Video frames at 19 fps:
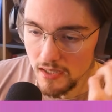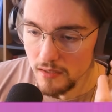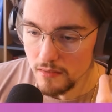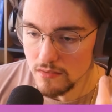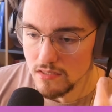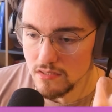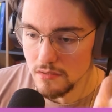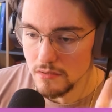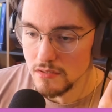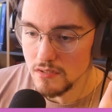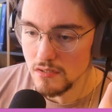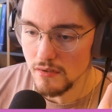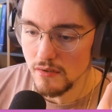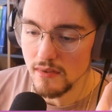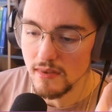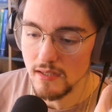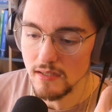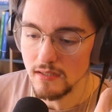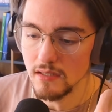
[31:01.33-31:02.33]
outsource your
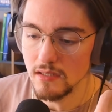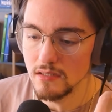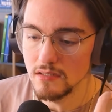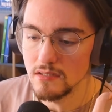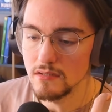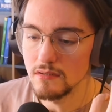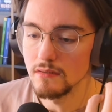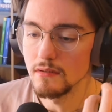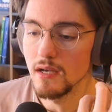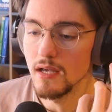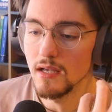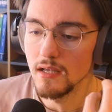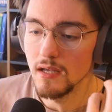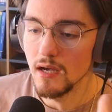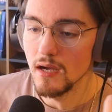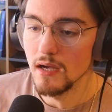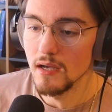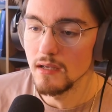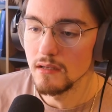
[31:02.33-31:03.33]
thinking to
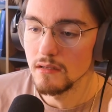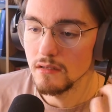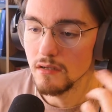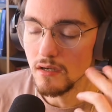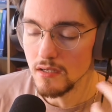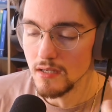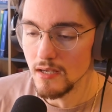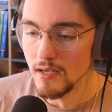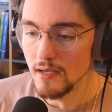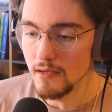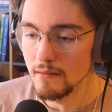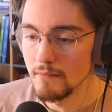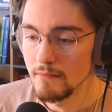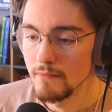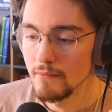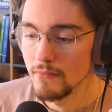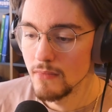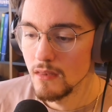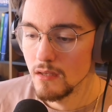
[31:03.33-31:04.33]
AI. Not yet.
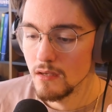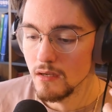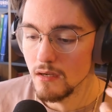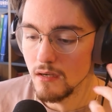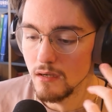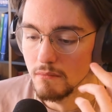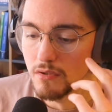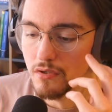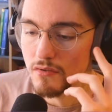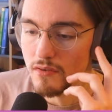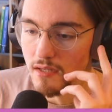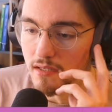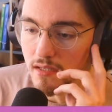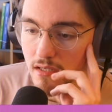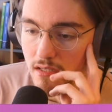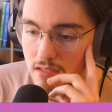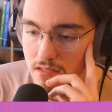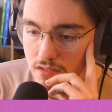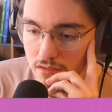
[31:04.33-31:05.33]
Your
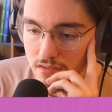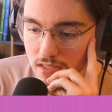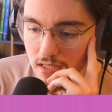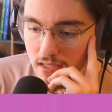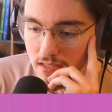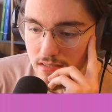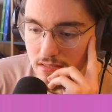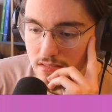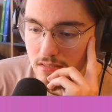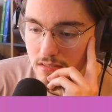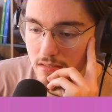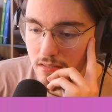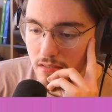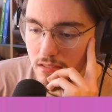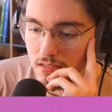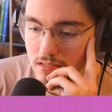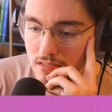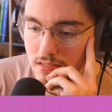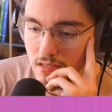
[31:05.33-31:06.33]
thinking is your taste.
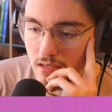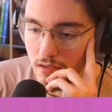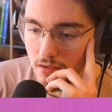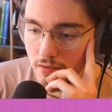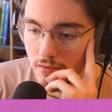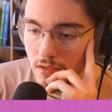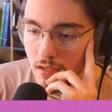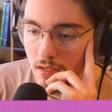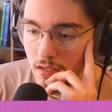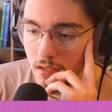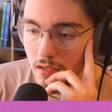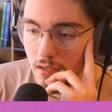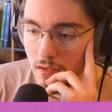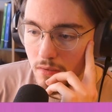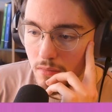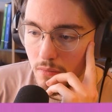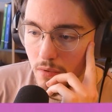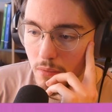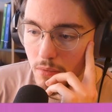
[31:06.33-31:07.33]
And so
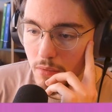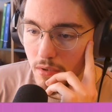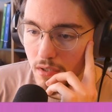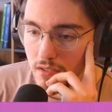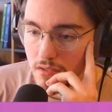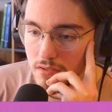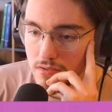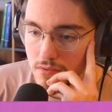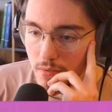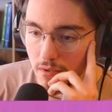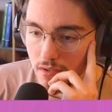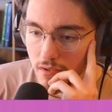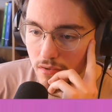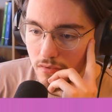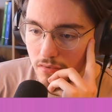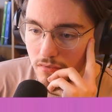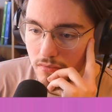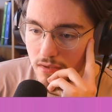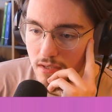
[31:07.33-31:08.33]
what we want to do is we want to
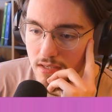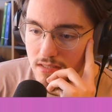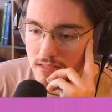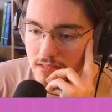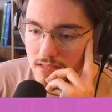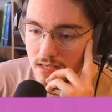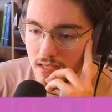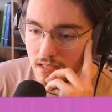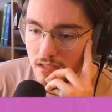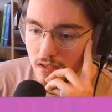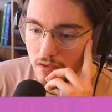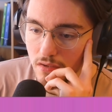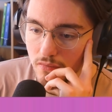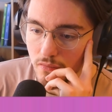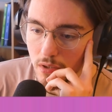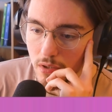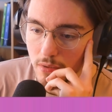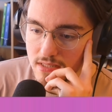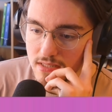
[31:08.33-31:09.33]
go through this, take note
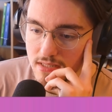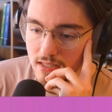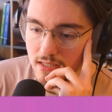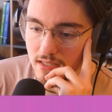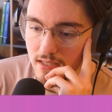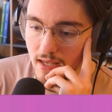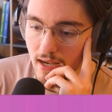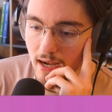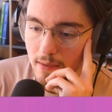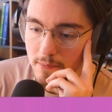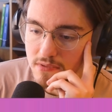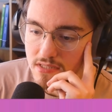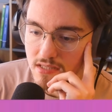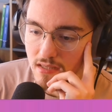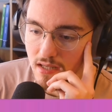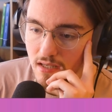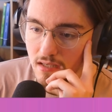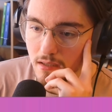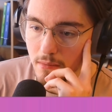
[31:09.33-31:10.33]
of where we're seeing gaps,
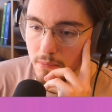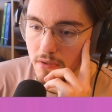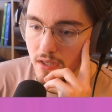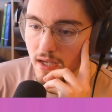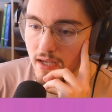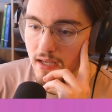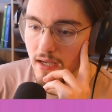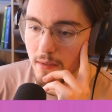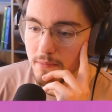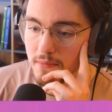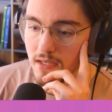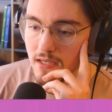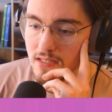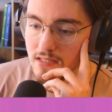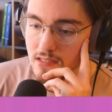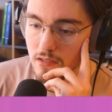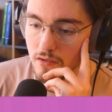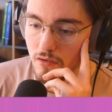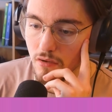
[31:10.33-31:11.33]
and then apply
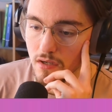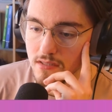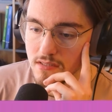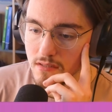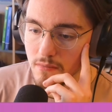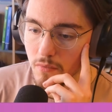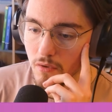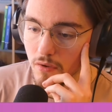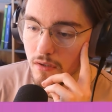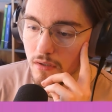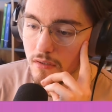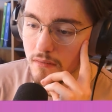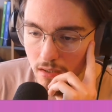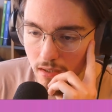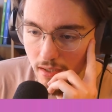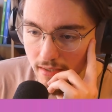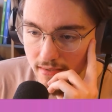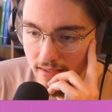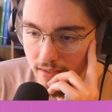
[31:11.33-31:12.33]
updates across the board.
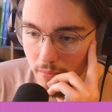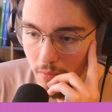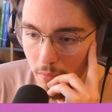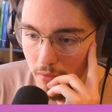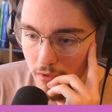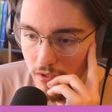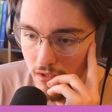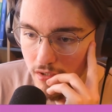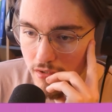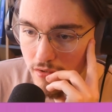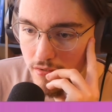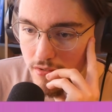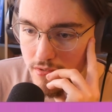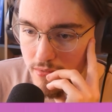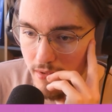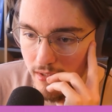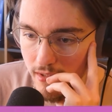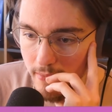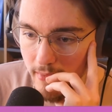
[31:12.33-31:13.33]
And I think what we're going to do is
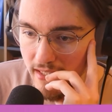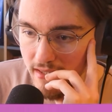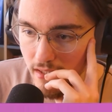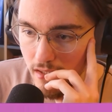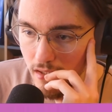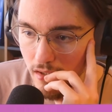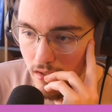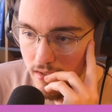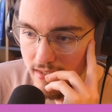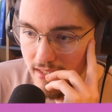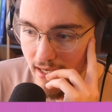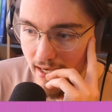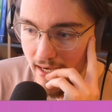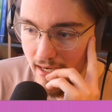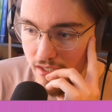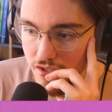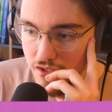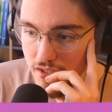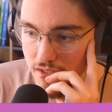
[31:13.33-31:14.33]
we're going to make the call to
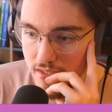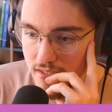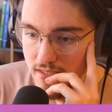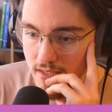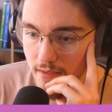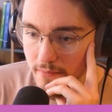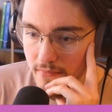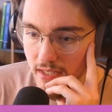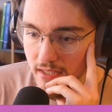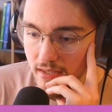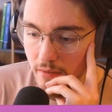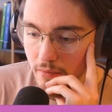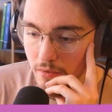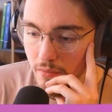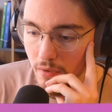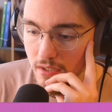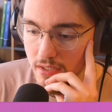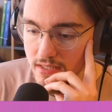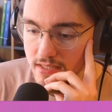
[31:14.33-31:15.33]
action something they would
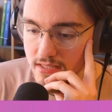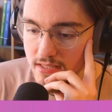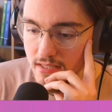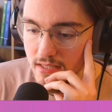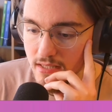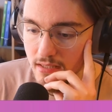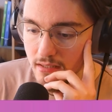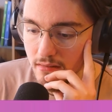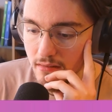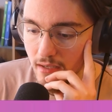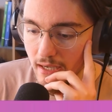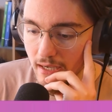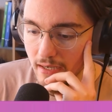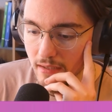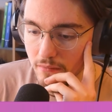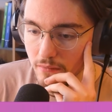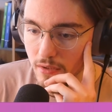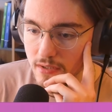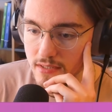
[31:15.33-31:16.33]
want to see
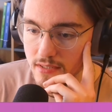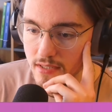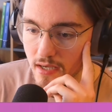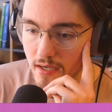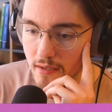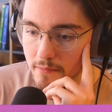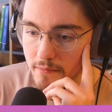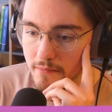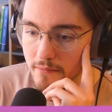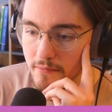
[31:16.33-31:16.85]
at runtime.